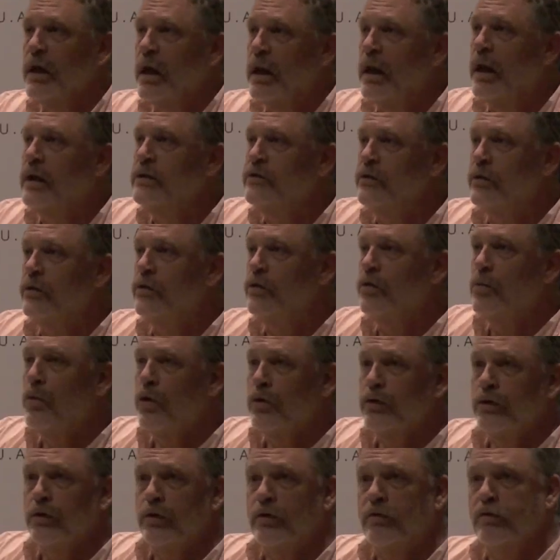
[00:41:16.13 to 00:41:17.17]
and I should do
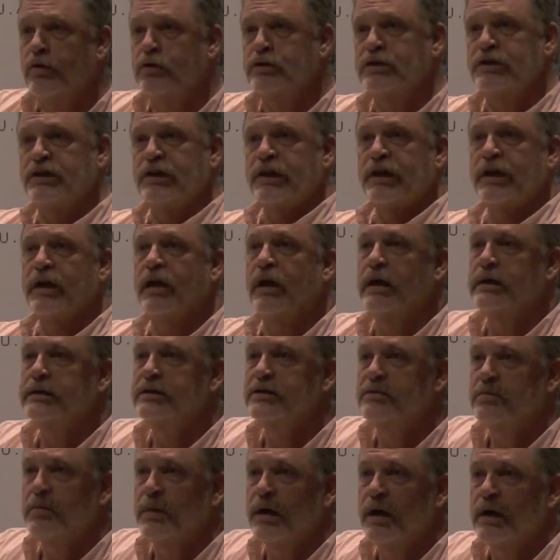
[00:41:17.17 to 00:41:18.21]
more university
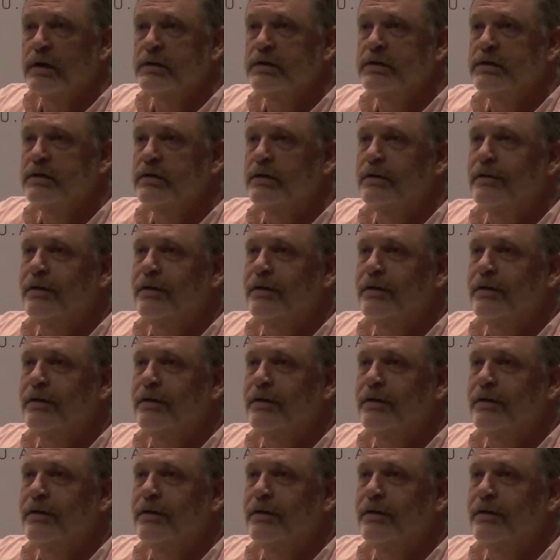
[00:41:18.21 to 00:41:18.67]
gigs because